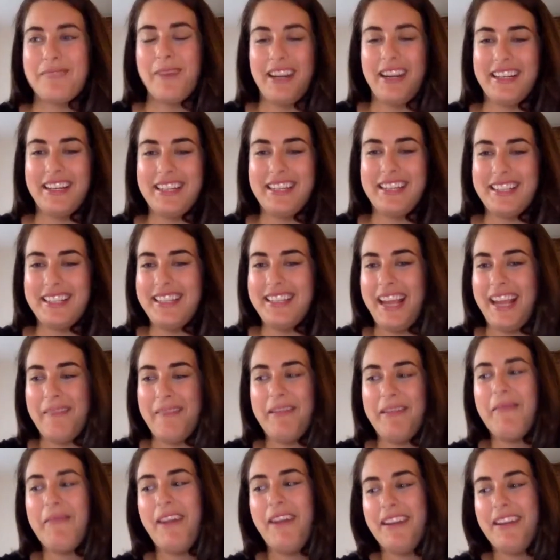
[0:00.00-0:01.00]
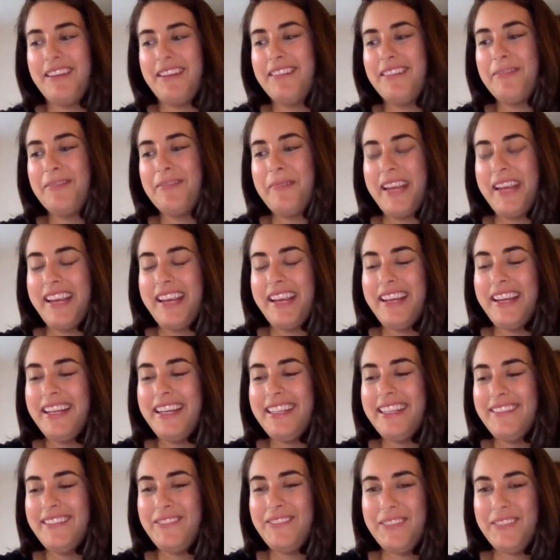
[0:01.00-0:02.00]
to say we
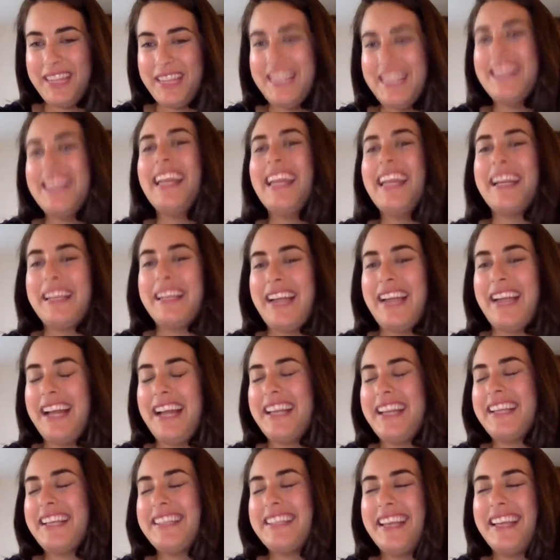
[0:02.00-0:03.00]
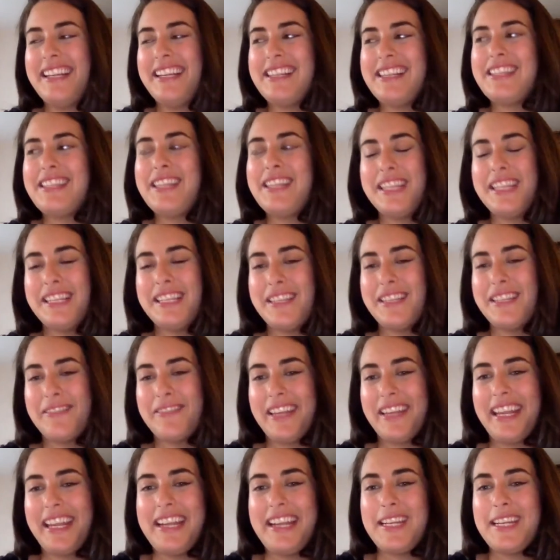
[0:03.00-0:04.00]
like Nadia said, this is a really
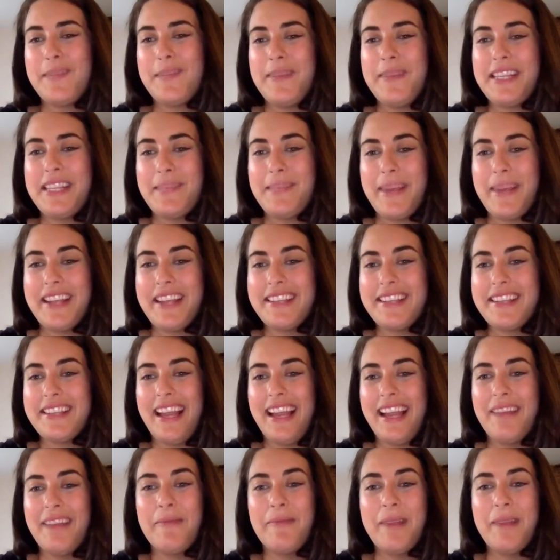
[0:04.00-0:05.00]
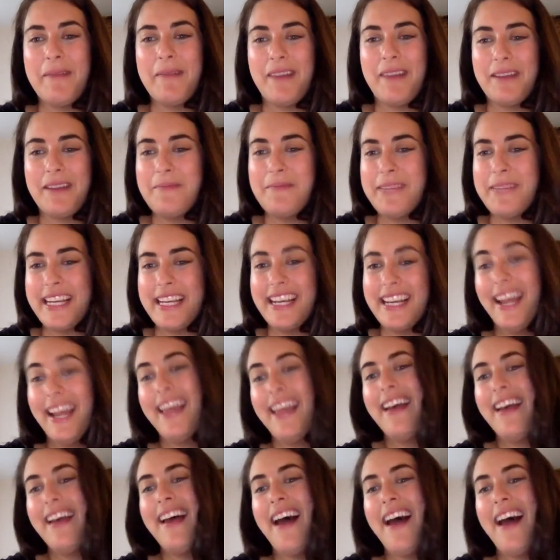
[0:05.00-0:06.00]
intimate space, and we want to be
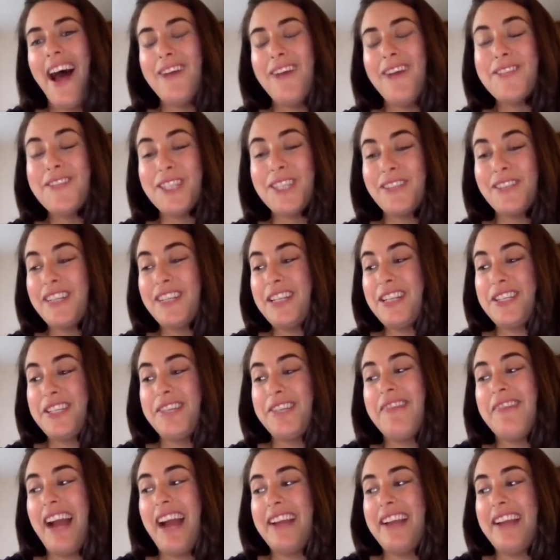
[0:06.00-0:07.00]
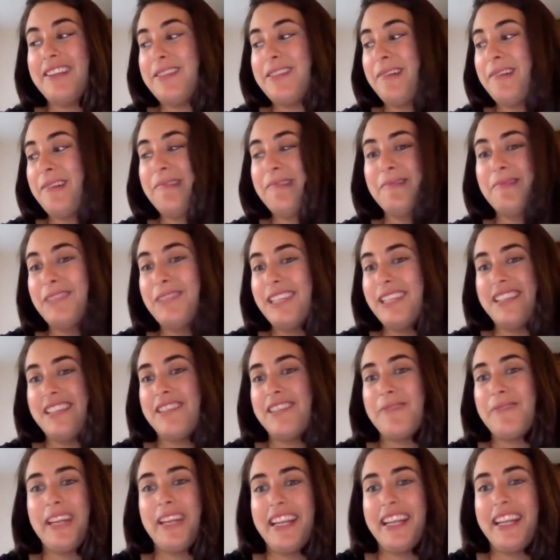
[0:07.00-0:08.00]
of service to you guys. So this is
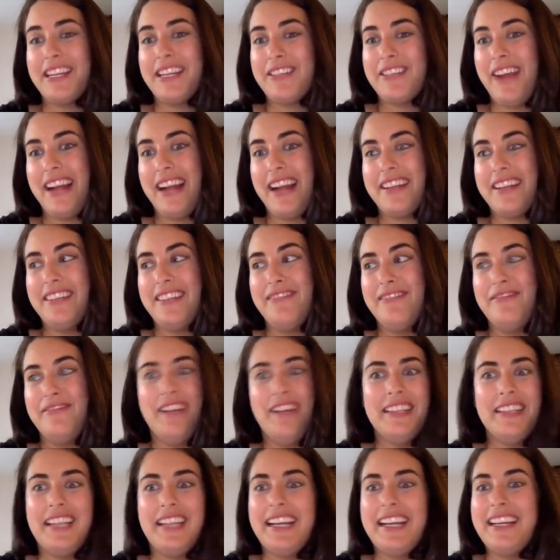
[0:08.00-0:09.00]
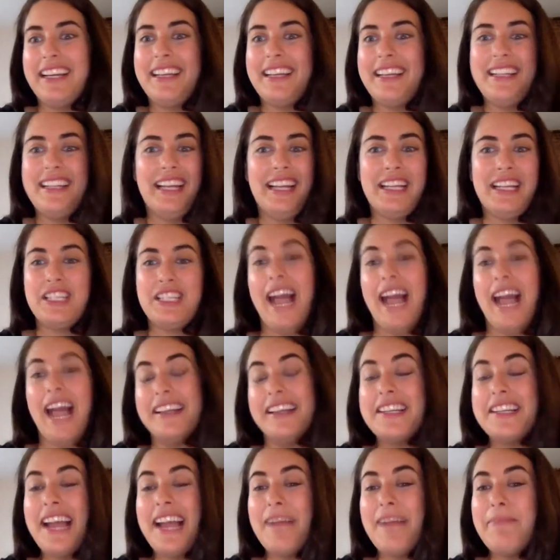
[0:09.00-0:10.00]
really interactive, and chat in the
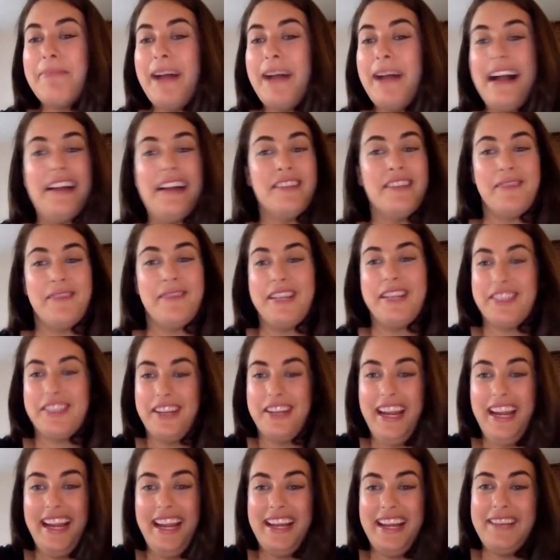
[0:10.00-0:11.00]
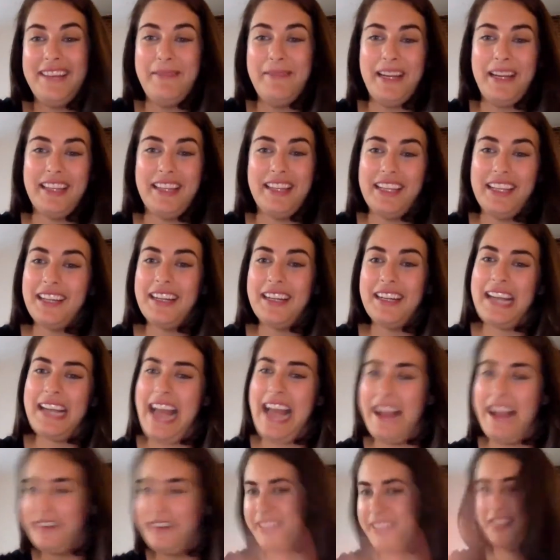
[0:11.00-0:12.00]
chat box, raise your hand. We can
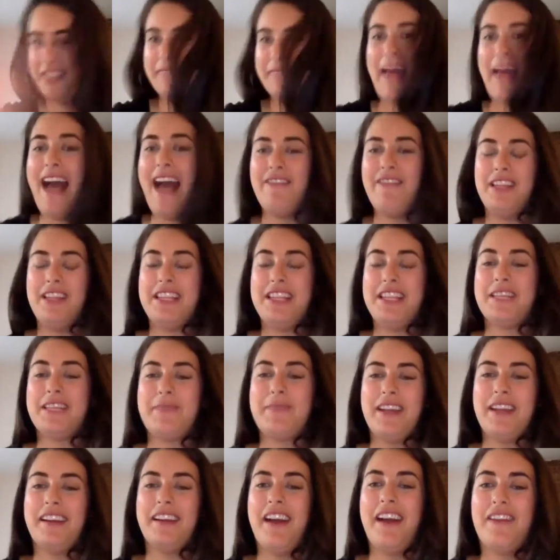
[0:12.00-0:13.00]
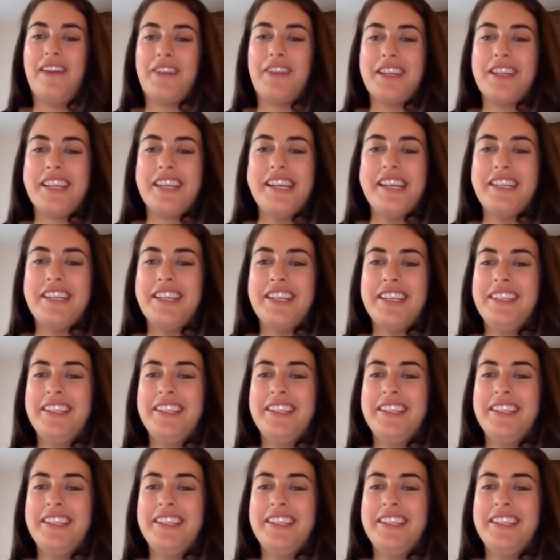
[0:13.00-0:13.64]
just have this be a conversation.